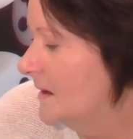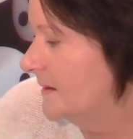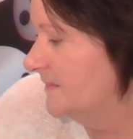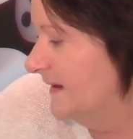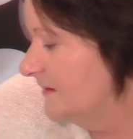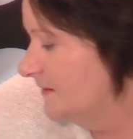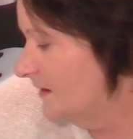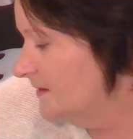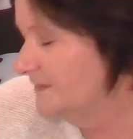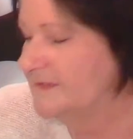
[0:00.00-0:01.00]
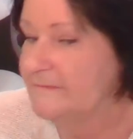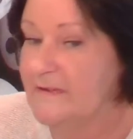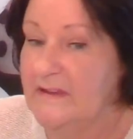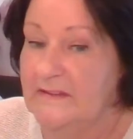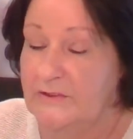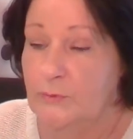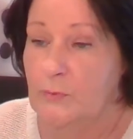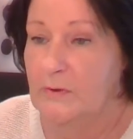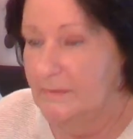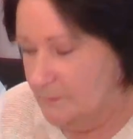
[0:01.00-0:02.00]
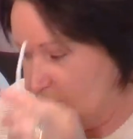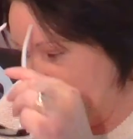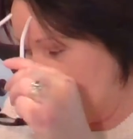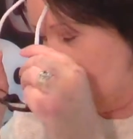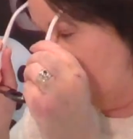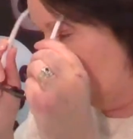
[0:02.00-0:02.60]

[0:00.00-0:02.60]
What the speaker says: I'm now going to read your Wisdom of